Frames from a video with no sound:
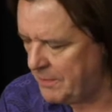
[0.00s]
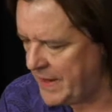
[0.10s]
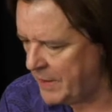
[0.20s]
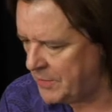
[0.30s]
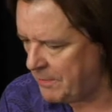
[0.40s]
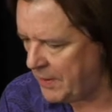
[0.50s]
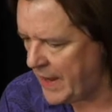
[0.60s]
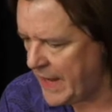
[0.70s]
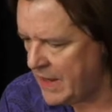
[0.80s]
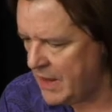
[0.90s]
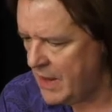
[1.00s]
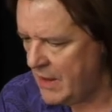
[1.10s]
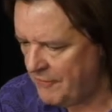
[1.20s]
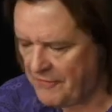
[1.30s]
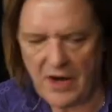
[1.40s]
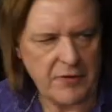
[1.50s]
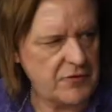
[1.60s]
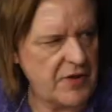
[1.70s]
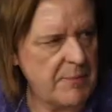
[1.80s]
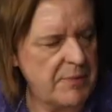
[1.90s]
be able to play
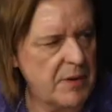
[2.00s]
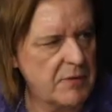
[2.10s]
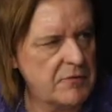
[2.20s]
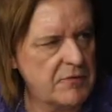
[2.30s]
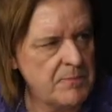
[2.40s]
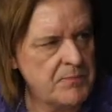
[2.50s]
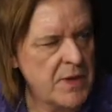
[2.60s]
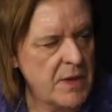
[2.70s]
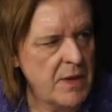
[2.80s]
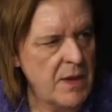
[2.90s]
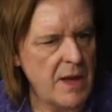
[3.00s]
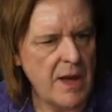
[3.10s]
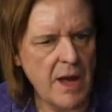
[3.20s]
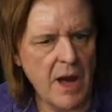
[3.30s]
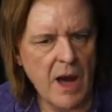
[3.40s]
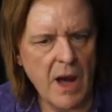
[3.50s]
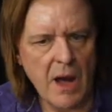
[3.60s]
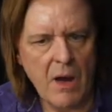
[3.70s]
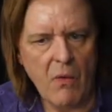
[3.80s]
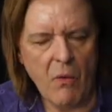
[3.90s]
fast tempos,
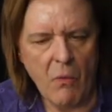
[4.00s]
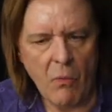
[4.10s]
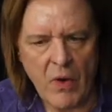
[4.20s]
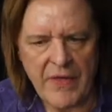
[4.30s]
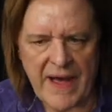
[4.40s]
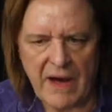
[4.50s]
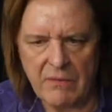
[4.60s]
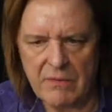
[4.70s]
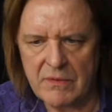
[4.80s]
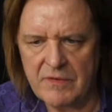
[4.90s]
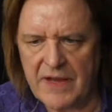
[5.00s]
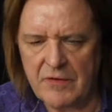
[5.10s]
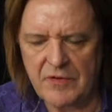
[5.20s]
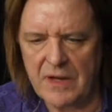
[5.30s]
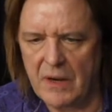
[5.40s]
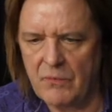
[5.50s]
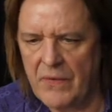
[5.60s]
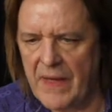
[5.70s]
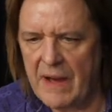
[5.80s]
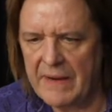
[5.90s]
uh, without tensing up,
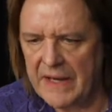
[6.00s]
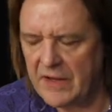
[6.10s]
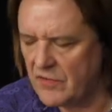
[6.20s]
without getting